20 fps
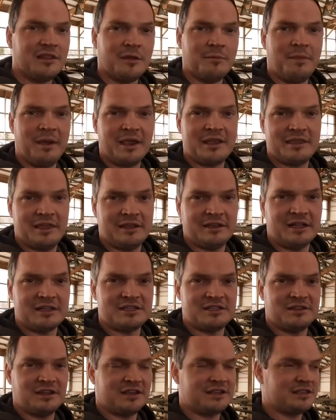big thing that
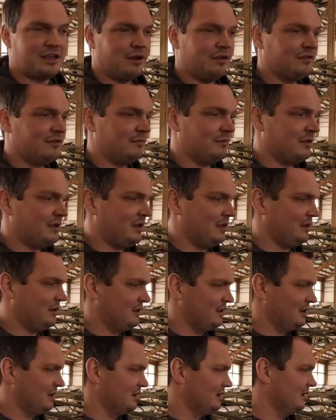sticks out to me
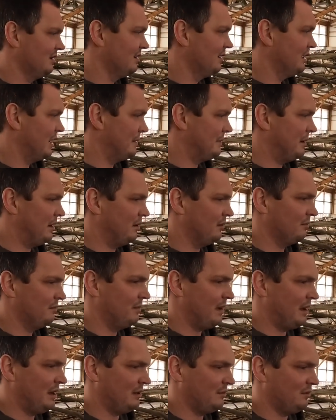about
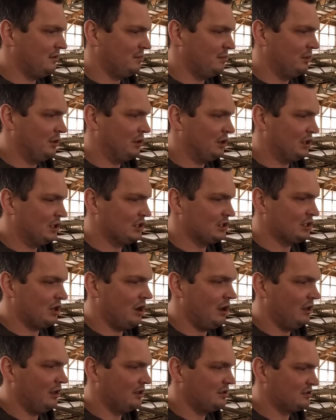bedding with manure
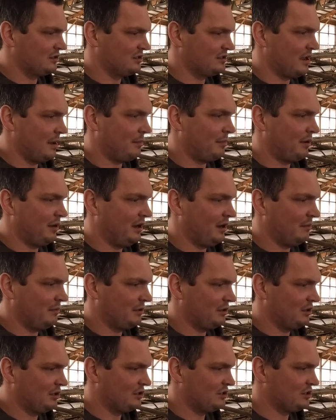solids or separated
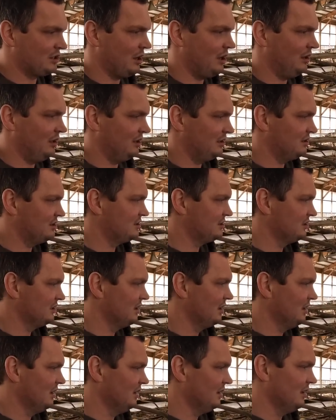manure solids
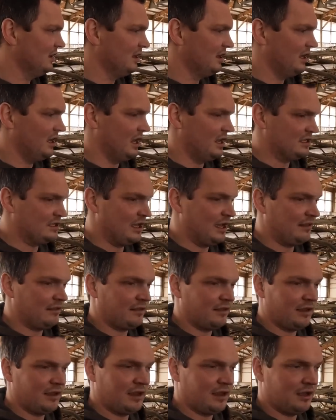is that
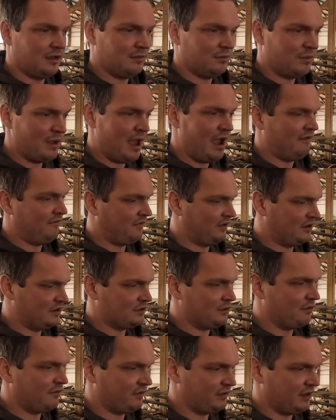the heifers
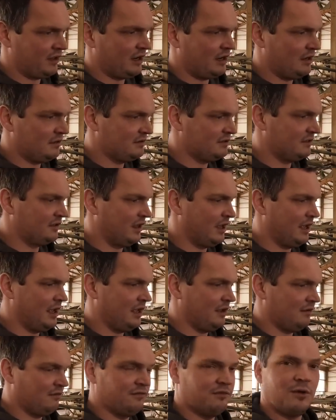over there
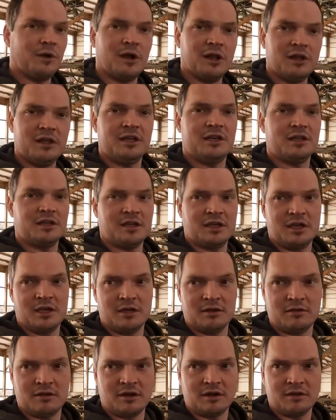stay really
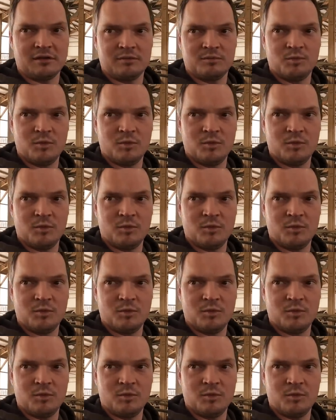clean. Their